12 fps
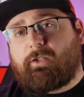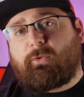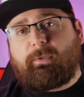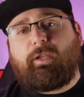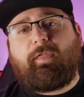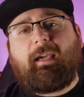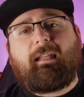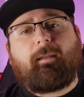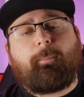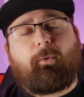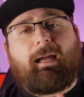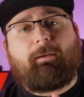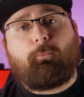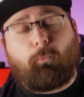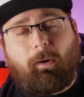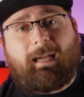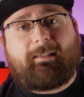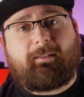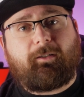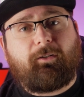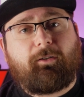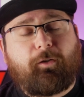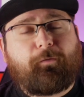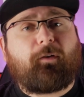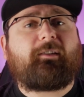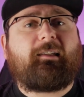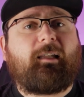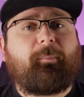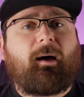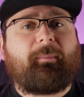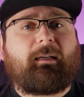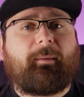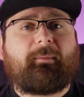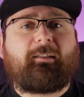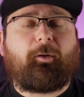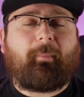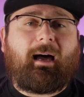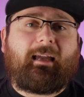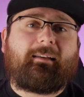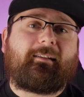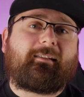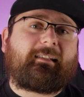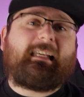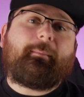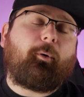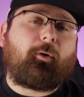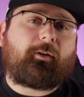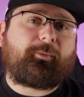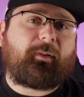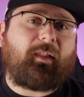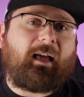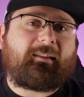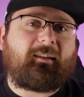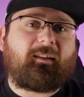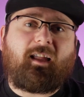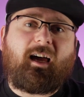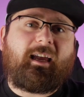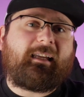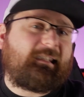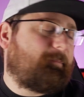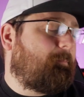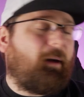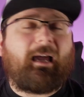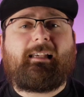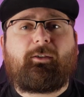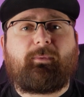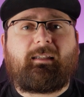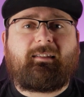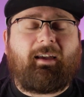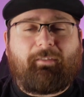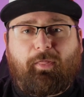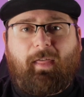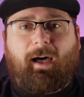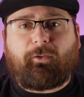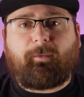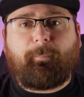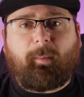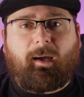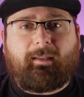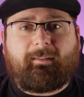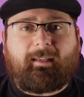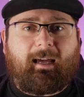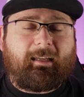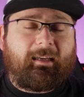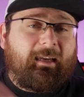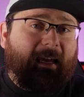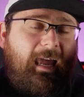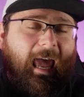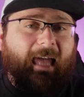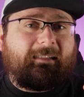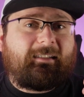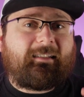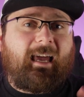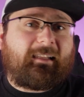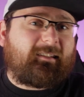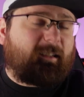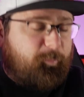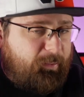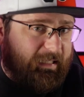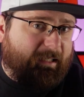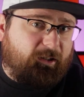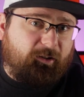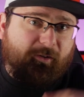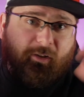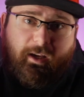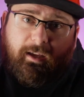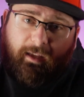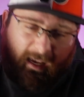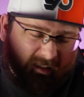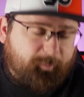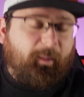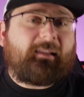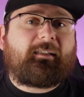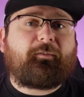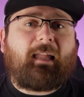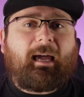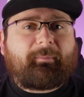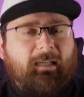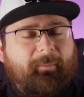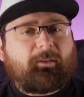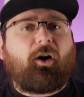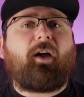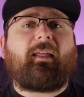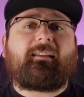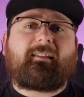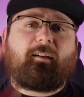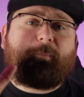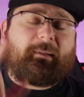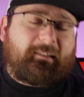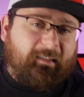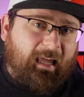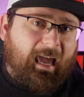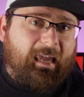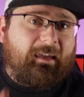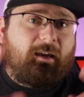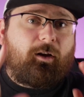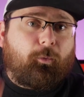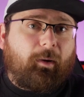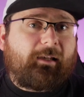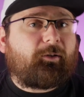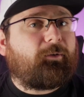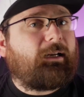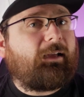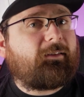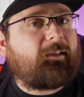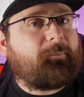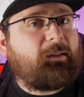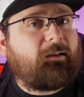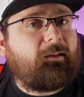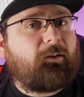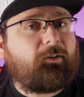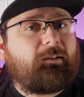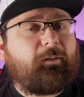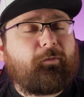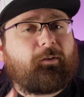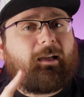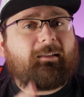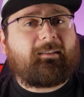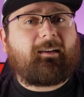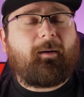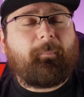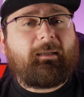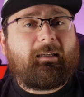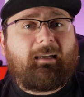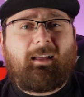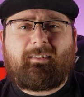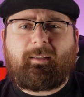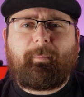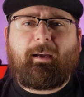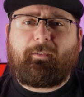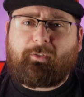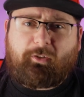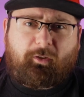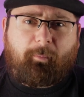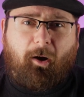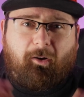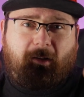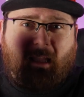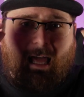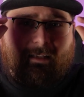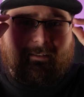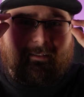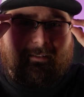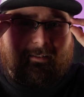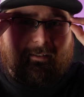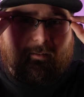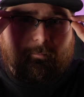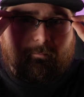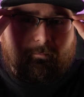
So when you think of the brand Razer, the first thing that probably comes to your mind is keyboards with lots of lights, mice with 7,000 buttons it, headsets, speakers, expensive laptops, all that stuff. But today, Razer announced something a little different as the company announced a pair of smart glasses.